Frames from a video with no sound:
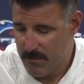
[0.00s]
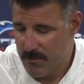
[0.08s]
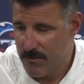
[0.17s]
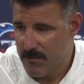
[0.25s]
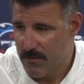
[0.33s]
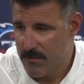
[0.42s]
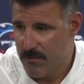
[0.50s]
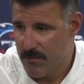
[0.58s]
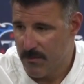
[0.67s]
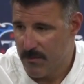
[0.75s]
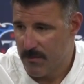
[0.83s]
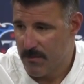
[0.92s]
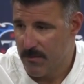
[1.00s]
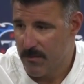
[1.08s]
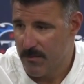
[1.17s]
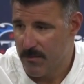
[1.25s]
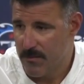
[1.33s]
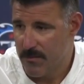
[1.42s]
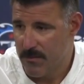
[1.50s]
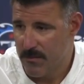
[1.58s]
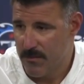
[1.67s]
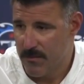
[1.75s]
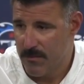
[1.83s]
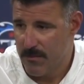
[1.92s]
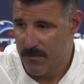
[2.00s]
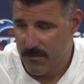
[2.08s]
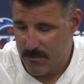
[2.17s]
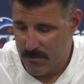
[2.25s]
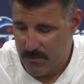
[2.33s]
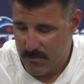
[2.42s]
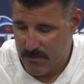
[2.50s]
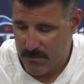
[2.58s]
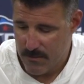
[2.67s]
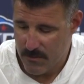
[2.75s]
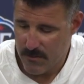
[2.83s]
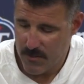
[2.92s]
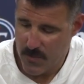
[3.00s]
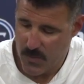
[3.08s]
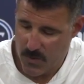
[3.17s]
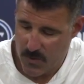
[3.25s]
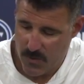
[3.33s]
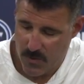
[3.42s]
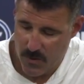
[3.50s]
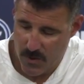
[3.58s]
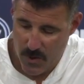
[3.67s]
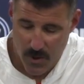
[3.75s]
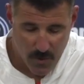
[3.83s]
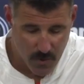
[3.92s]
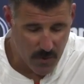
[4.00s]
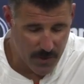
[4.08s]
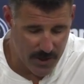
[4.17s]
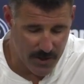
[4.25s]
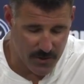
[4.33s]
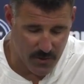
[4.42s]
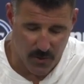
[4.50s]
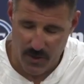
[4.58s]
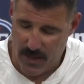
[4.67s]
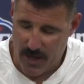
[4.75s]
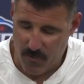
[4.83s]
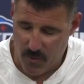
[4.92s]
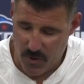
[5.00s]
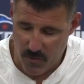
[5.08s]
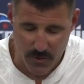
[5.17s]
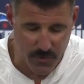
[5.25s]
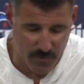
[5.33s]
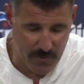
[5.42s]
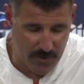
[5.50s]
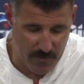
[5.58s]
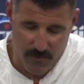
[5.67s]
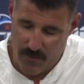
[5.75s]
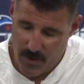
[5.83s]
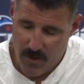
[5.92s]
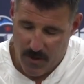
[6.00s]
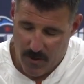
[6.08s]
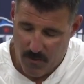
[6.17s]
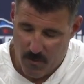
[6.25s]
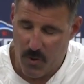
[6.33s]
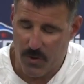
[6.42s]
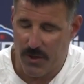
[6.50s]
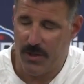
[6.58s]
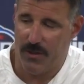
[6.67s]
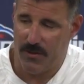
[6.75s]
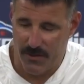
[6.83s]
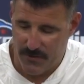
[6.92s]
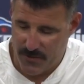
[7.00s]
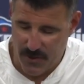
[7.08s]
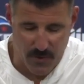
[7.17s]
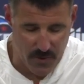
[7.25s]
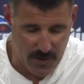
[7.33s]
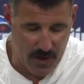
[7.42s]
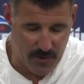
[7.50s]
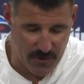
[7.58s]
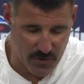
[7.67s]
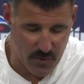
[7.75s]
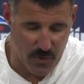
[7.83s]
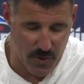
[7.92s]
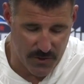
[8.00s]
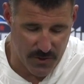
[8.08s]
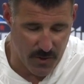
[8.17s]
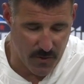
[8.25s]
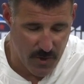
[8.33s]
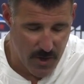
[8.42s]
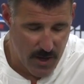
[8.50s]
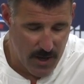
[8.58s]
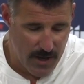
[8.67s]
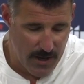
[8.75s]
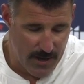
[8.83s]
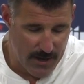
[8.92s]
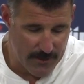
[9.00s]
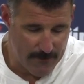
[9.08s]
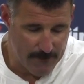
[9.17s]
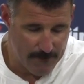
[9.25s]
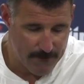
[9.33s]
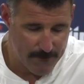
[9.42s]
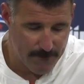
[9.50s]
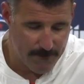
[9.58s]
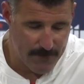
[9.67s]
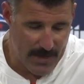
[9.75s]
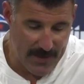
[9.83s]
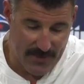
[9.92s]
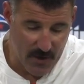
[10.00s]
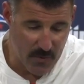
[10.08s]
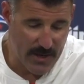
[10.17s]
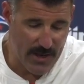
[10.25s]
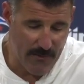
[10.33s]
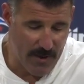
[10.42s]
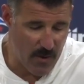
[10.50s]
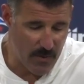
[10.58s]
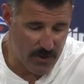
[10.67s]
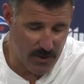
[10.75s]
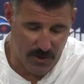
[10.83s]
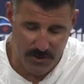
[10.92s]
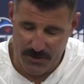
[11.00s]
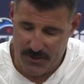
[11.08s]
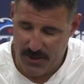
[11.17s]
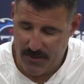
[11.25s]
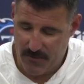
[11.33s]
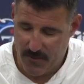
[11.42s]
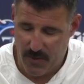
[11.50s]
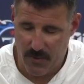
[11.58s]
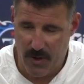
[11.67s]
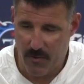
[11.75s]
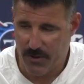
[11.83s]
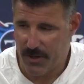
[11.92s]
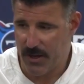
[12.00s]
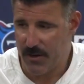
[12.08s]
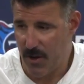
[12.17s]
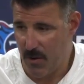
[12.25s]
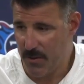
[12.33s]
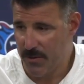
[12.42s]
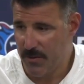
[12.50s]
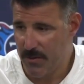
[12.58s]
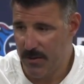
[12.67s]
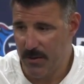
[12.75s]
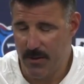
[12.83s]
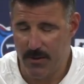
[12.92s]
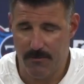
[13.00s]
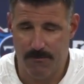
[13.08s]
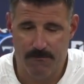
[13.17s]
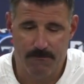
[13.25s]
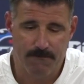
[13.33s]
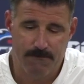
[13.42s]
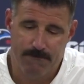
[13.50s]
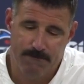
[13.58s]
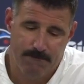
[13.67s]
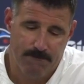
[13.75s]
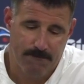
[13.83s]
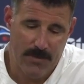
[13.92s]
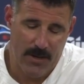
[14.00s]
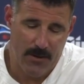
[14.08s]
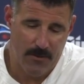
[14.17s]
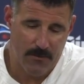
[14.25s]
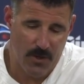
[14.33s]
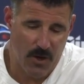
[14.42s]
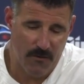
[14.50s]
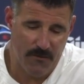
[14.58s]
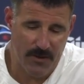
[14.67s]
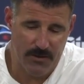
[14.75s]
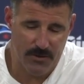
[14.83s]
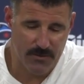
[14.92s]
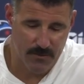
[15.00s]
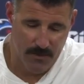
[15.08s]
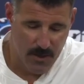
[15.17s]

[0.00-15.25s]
Um, scored a lot more points. Can you talk a little bit about what happened in the second half? Well, we did score a lot more, which would have been more than the zero that we scored. So um, I think we came out with an urgency. We were able to get going. Um, you know, the offense